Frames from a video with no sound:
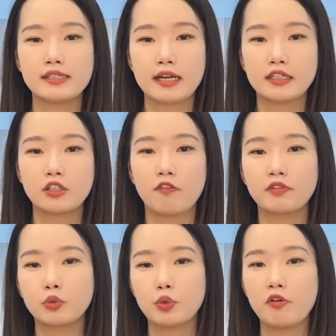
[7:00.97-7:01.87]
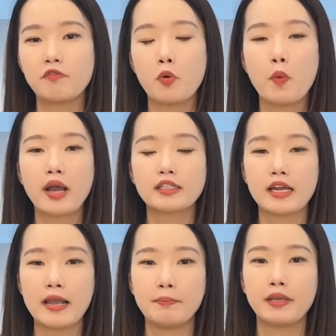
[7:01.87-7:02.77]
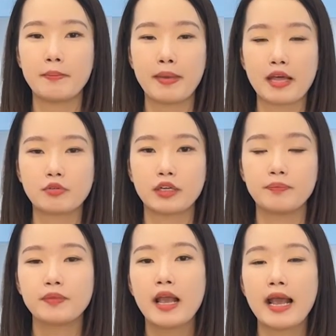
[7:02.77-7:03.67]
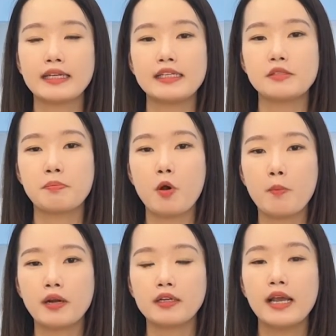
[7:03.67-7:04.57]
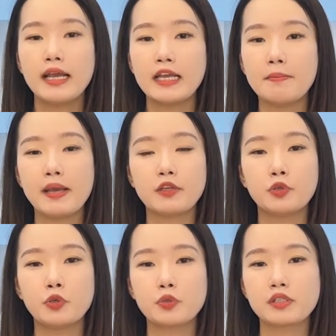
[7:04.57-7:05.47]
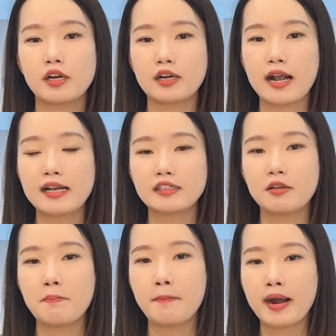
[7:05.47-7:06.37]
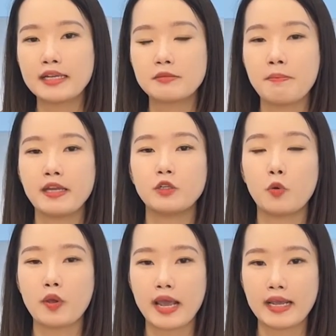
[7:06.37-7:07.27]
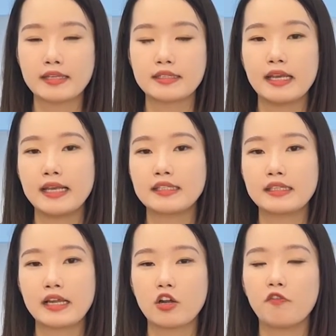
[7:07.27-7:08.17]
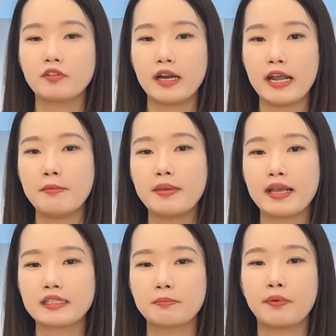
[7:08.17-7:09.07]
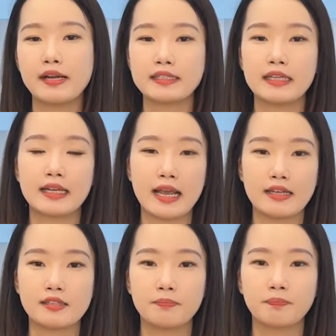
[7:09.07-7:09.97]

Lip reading: size of the 12-volt 100 A battery. At this moment, he may use a customized metal case instead of the ABS plastic case.